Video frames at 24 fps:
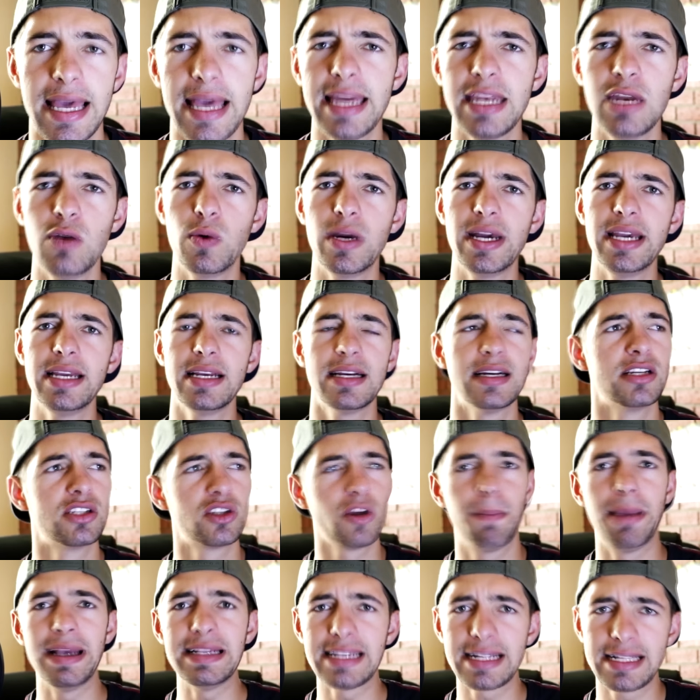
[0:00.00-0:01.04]
Anyway, so
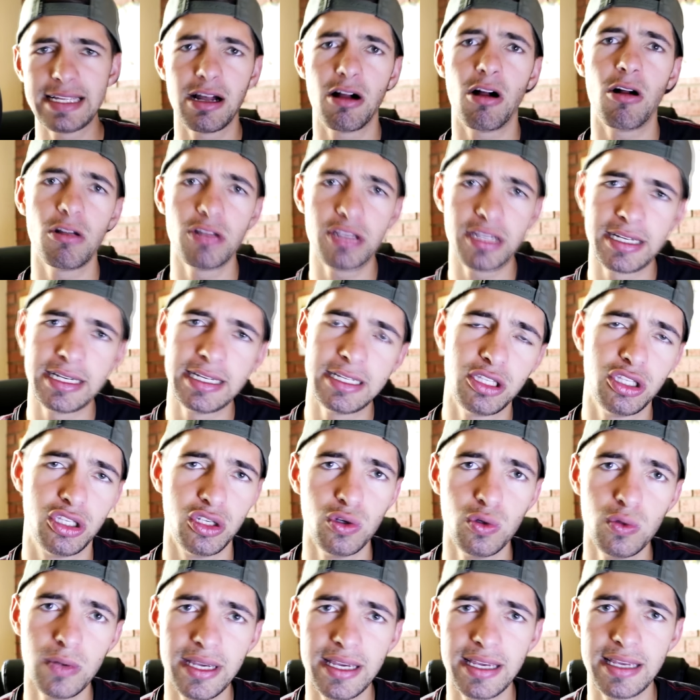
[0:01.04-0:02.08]
basically all you're gonna need to
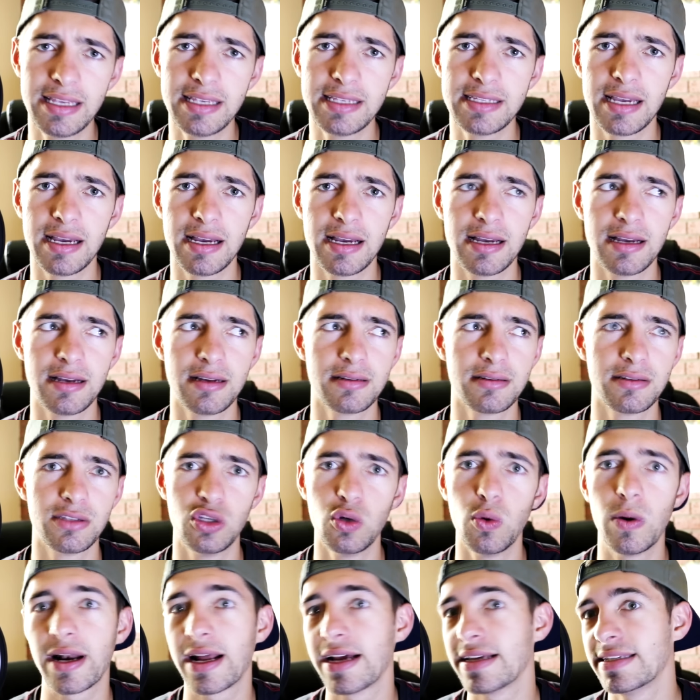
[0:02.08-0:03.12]
do is do
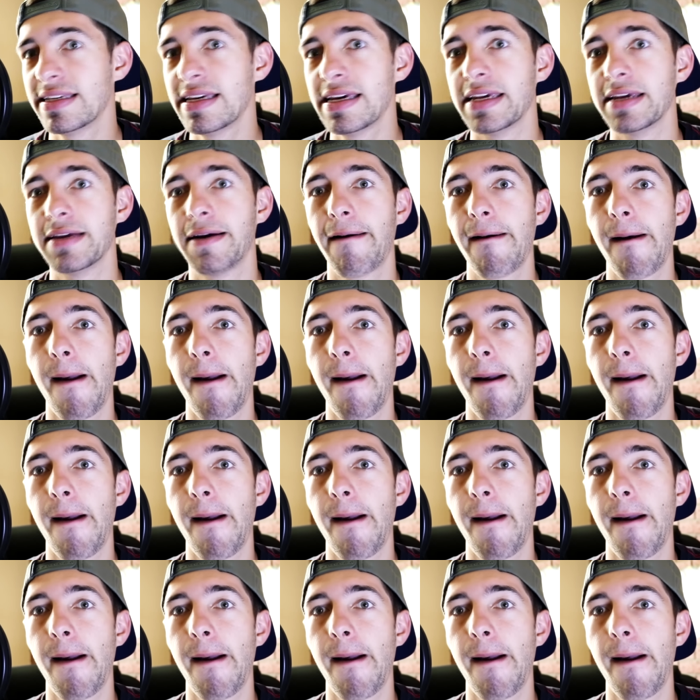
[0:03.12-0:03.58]
what I say.